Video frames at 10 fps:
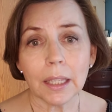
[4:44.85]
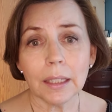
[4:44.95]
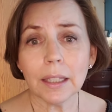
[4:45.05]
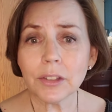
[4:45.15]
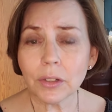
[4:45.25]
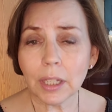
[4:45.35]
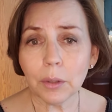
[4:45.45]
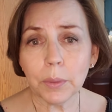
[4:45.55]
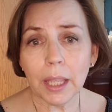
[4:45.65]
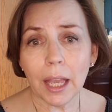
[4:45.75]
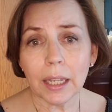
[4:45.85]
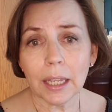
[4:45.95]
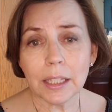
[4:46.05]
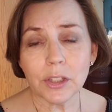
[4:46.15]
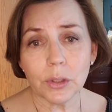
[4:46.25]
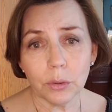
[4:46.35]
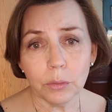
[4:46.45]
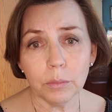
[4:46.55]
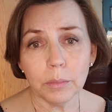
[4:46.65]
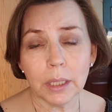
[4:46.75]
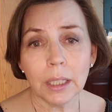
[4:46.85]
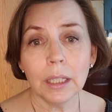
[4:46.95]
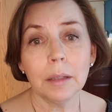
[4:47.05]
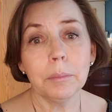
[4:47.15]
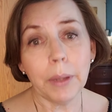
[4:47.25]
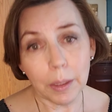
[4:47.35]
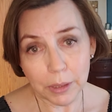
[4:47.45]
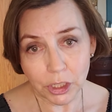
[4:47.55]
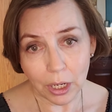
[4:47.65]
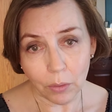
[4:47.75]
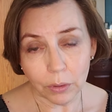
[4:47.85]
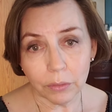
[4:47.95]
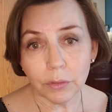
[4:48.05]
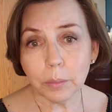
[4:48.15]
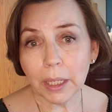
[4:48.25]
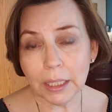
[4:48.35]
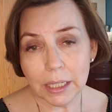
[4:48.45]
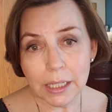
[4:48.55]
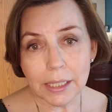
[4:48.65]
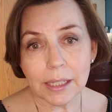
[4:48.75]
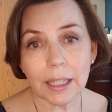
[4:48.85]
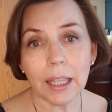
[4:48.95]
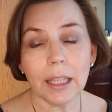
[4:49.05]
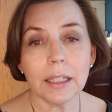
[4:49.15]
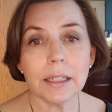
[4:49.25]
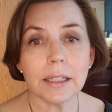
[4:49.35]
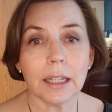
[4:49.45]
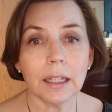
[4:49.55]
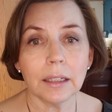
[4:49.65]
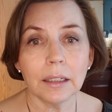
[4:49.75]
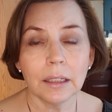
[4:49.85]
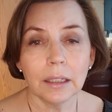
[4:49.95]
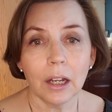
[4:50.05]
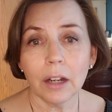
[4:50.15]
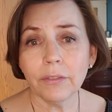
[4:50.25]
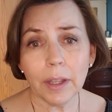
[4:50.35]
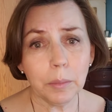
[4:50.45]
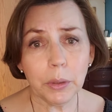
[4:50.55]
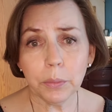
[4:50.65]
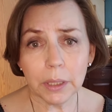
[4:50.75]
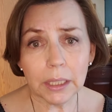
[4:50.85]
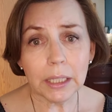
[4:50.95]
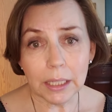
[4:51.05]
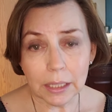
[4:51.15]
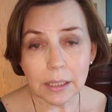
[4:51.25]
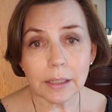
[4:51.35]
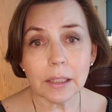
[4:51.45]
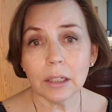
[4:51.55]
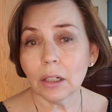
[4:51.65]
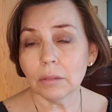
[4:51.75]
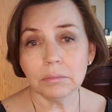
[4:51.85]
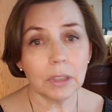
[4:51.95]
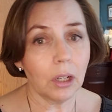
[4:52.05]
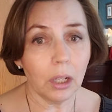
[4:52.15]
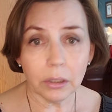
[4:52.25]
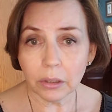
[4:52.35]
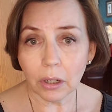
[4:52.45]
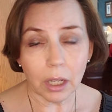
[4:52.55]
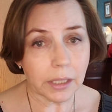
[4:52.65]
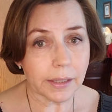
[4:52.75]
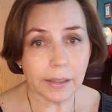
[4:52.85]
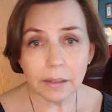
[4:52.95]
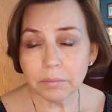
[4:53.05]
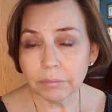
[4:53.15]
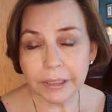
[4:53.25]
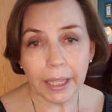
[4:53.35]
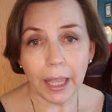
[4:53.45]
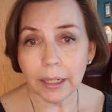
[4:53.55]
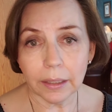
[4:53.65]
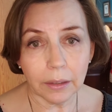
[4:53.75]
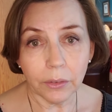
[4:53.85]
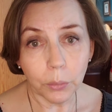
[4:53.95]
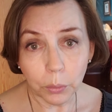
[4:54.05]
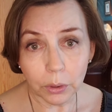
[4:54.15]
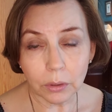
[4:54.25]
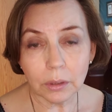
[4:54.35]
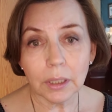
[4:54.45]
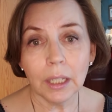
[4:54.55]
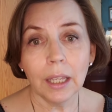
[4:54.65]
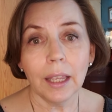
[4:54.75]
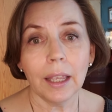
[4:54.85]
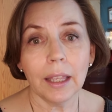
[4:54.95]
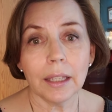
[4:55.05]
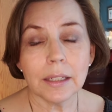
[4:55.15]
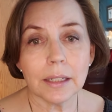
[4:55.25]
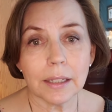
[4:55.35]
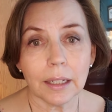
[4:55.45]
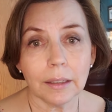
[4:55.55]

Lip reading: yesterday we had a Zoom baby shower for my niece, and our family really is all across Canada and the world. And